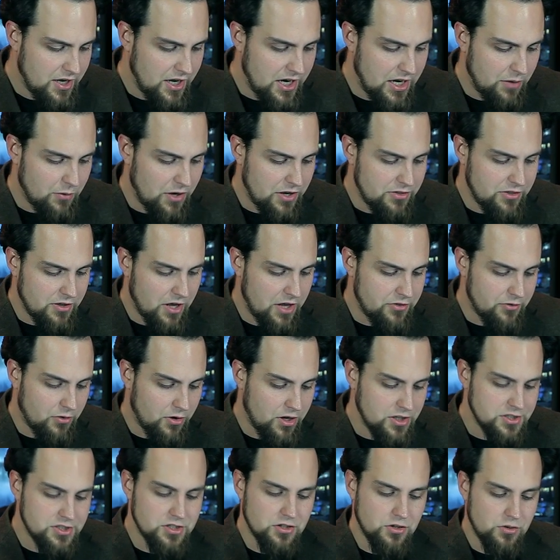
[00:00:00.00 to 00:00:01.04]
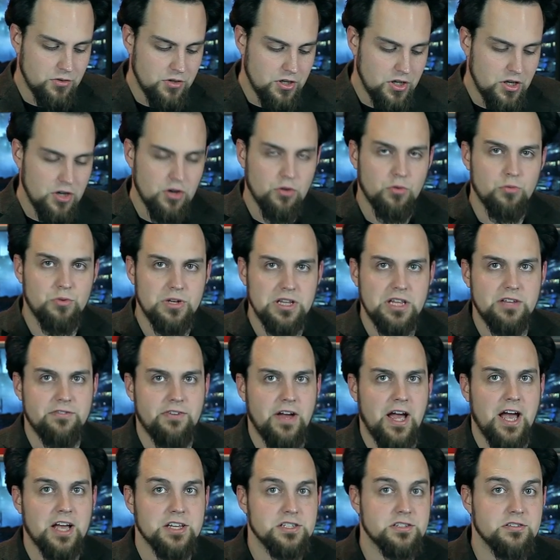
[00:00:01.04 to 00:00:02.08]
Anyway, and they're also really
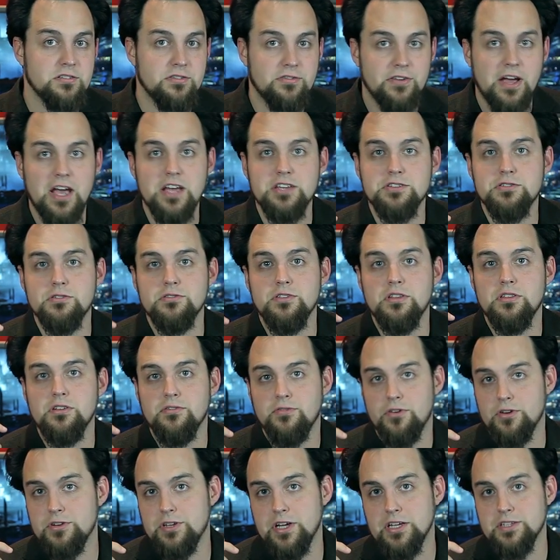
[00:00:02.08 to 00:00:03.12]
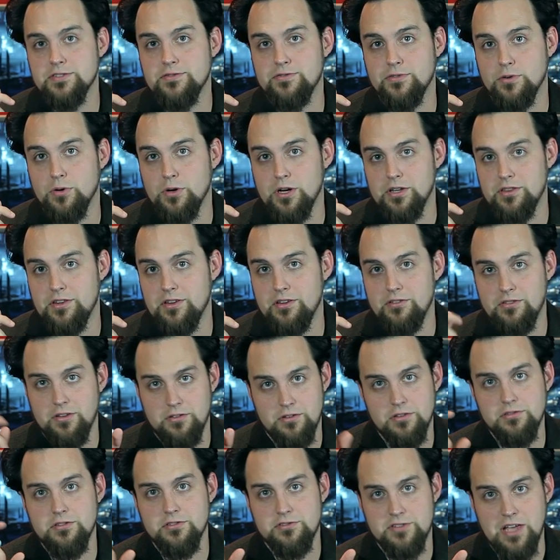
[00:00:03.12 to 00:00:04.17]
fast. Faster than the Vertex 4,
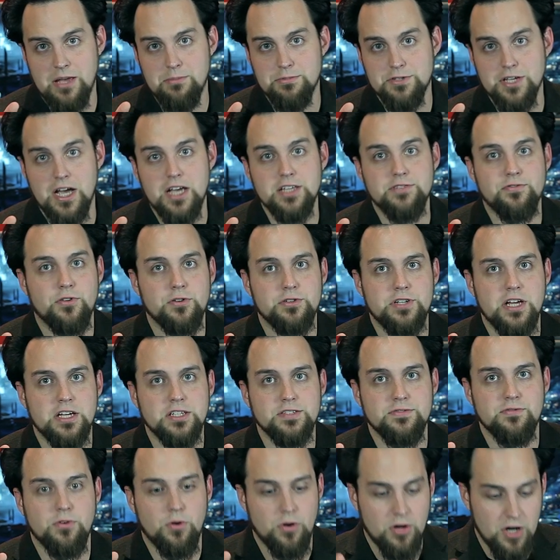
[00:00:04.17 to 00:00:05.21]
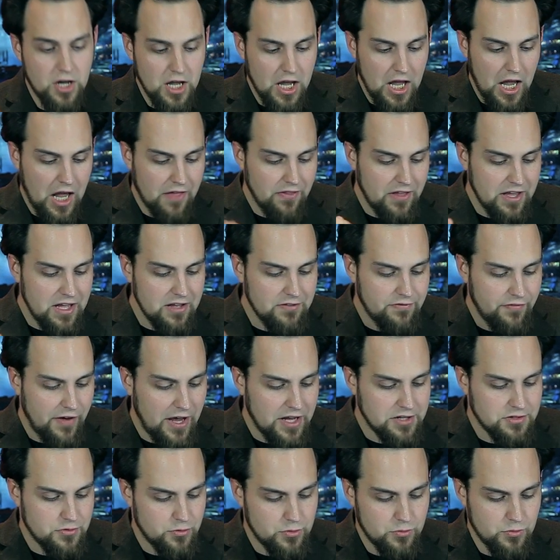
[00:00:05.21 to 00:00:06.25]
the same size Vertex 4. And they get
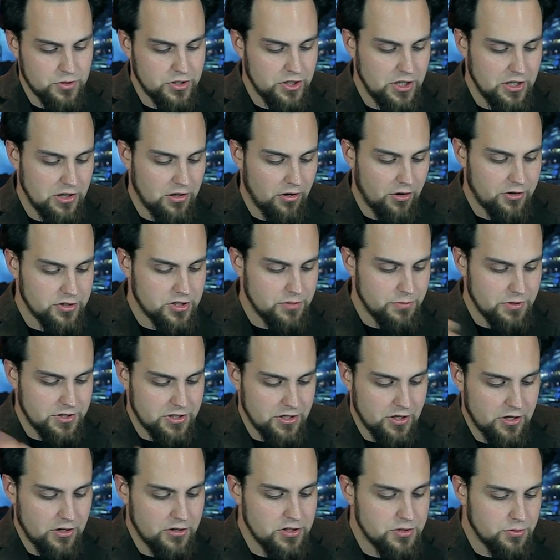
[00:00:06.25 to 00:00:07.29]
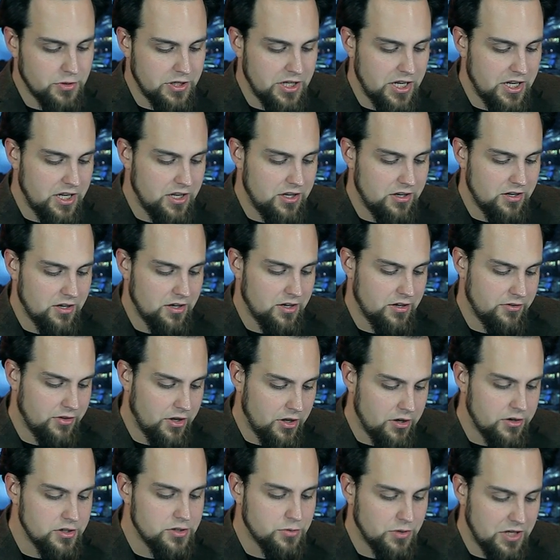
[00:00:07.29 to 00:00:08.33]
faster when you get larger, but the 120
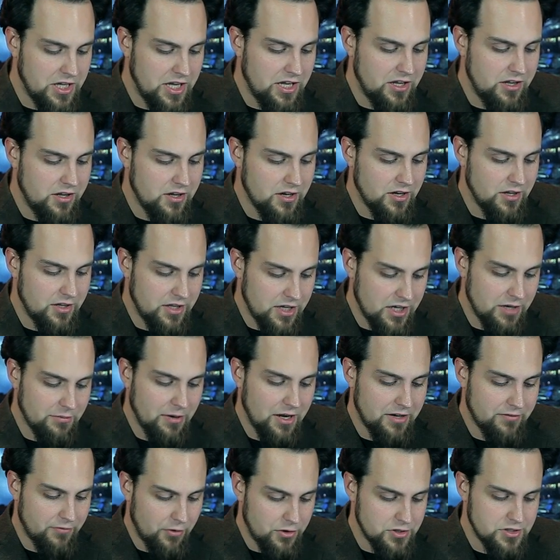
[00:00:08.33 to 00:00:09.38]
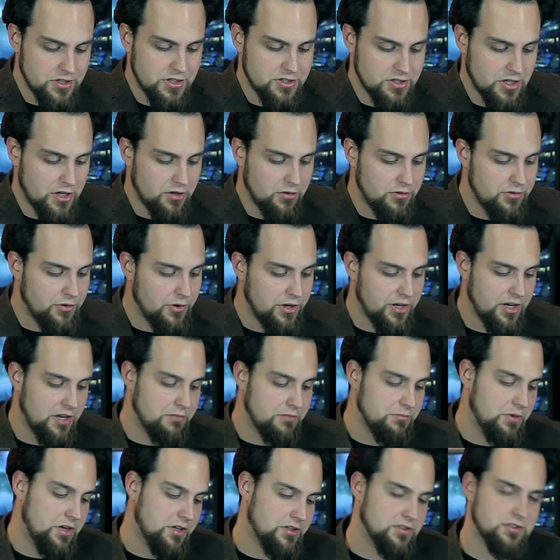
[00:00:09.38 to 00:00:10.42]
gigabyte version is
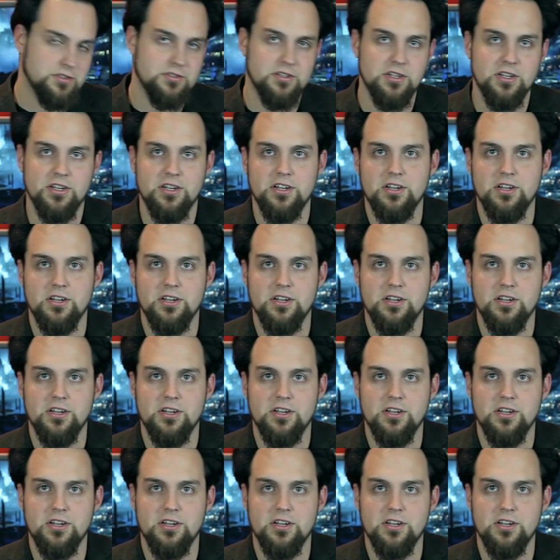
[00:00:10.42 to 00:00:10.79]
139 bucks.